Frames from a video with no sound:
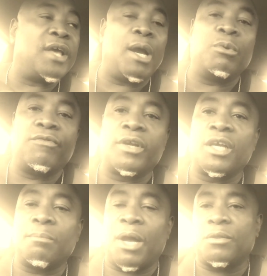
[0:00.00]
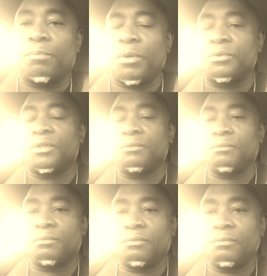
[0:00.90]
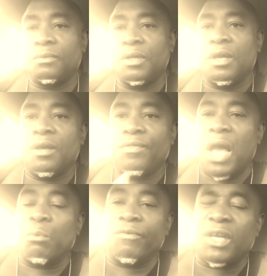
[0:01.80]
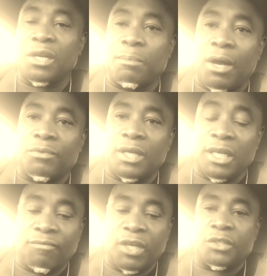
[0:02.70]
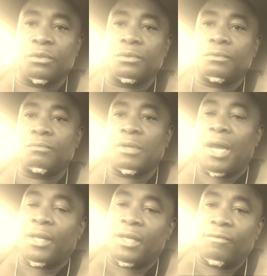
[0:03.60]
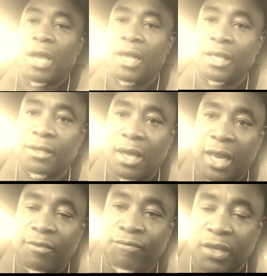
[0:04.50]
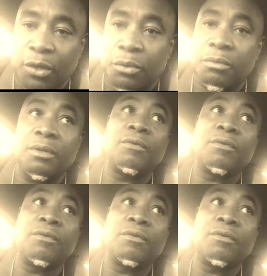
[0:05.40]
that we forget about the person, that we forget about the individual, how they how they how they feel,